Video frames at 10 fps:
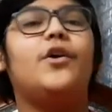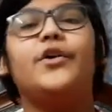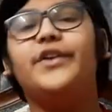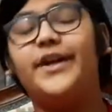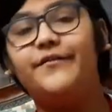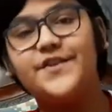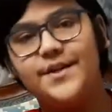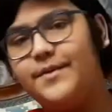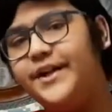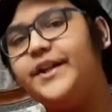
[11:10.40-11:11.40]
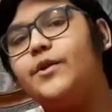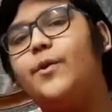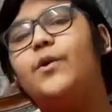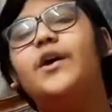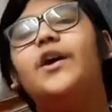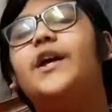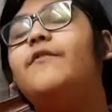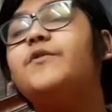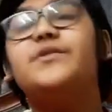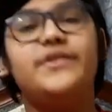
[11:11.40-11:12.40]
got the invisibility cloak, he
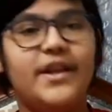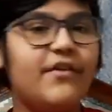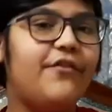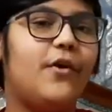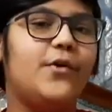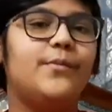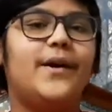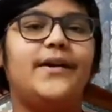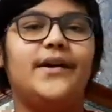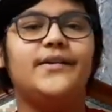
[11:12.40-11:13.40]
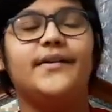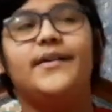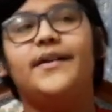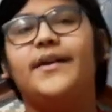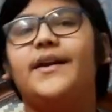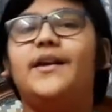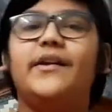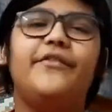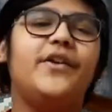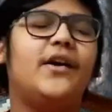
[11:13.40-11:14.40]
was never followed by death. He
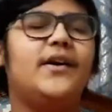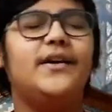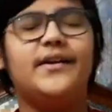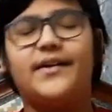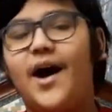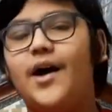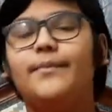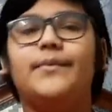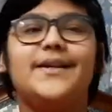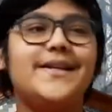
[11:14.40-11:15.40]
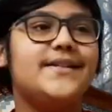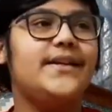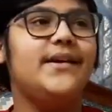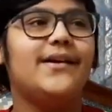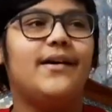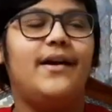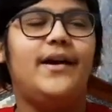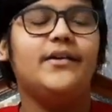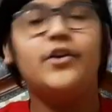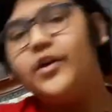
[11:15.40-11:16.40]
lived a calm, easy
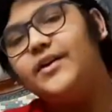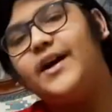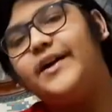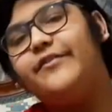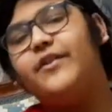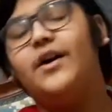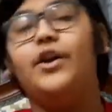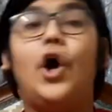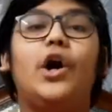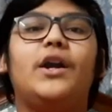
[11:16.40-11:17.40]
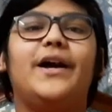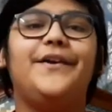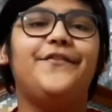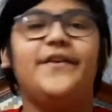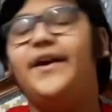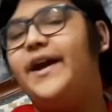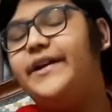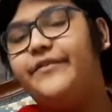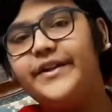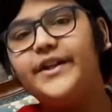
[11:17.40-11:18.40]
and good life, a long life,
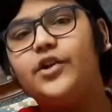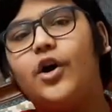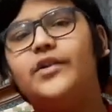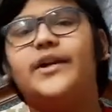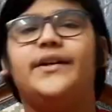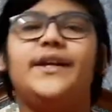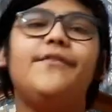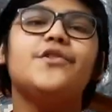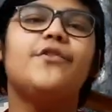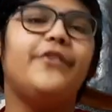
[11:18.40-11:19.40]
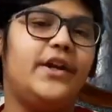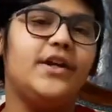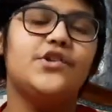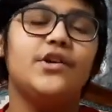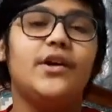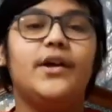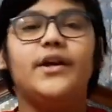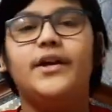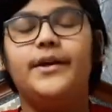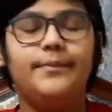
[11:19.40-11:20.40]
and when he thought that he was of age,
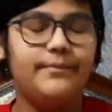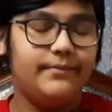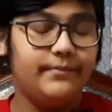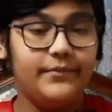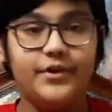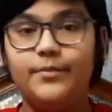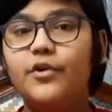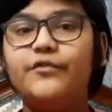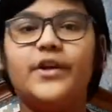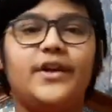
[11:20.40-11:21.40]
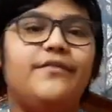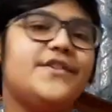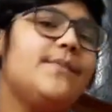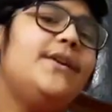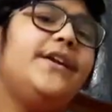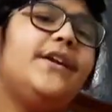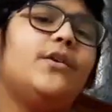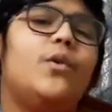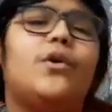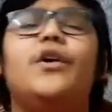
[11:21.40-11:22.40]
he removed the invisibility
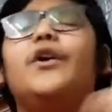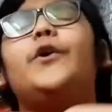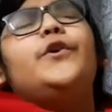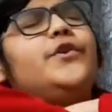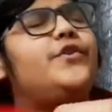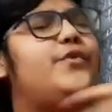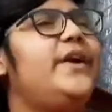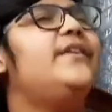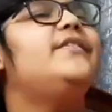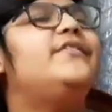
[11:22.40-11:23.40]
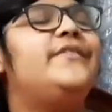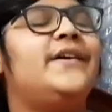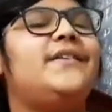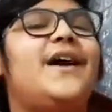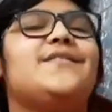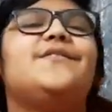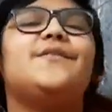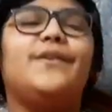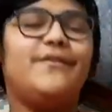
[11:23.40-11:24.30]
cloak, treated death as his